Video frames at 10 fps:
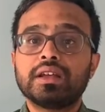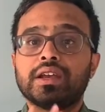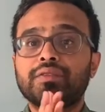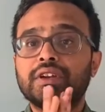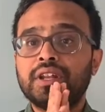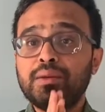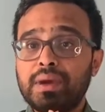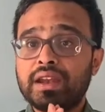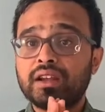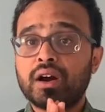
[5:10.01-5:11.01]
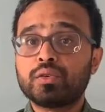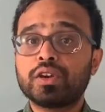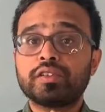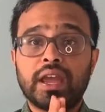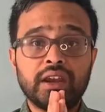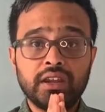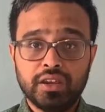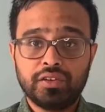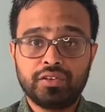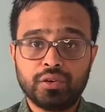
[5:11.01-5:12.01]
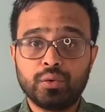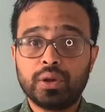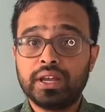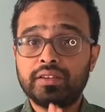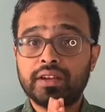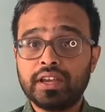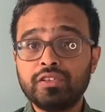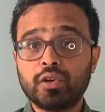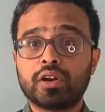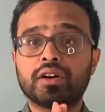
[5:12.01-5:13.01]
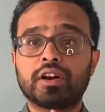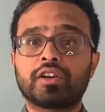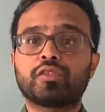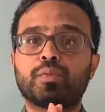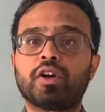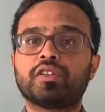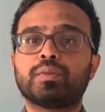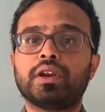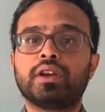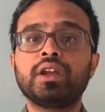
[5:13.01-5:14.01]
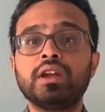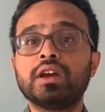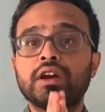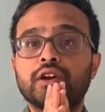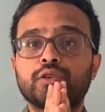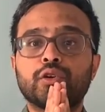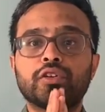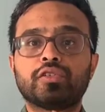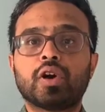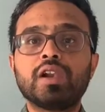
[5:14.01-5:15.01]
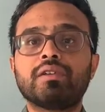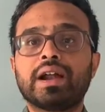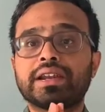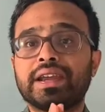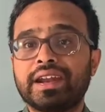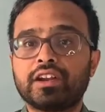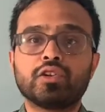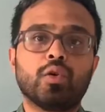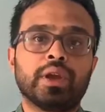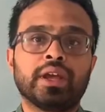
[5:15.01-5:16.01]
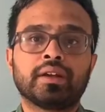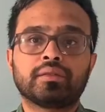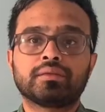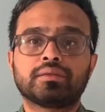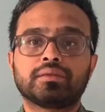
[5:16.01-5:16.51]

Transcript: If the team encounters any issue, it's his or her responsibility to resolve and get it going.